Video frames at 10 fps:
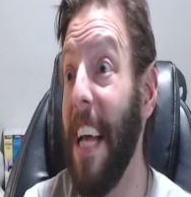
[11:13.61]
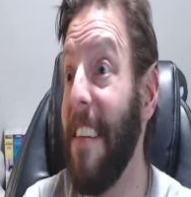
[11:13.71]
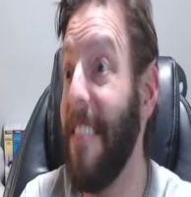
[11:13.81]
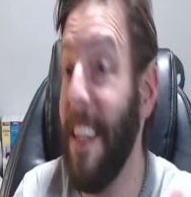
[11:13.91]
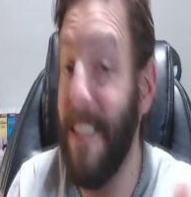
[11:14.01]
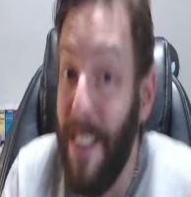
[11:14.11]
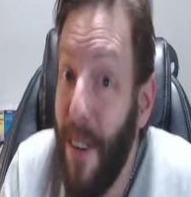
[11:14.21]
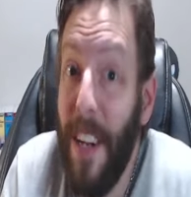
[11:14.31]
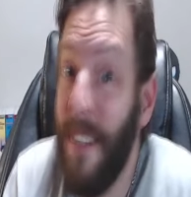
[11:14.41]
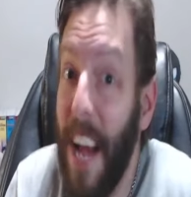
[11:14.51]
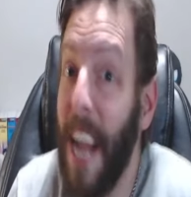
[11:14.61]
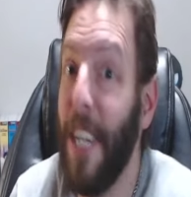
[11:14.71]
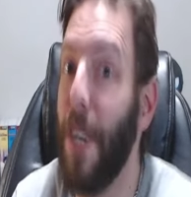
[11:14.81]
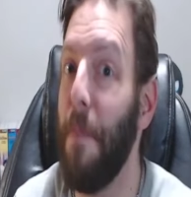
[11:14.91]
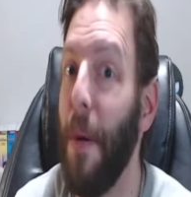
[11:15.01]
Setsuna's not a
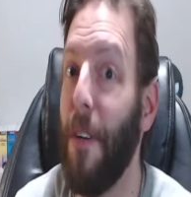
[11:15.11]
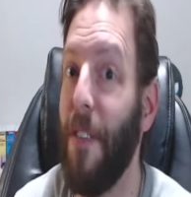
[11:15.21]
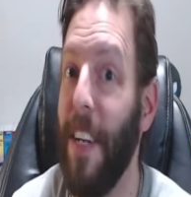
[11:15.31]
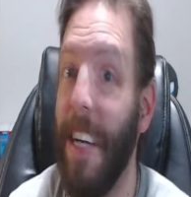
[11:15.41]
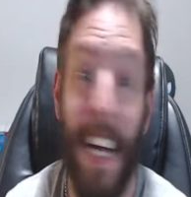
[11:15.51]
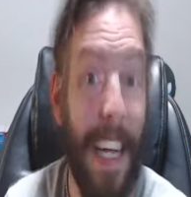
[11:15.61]
good person.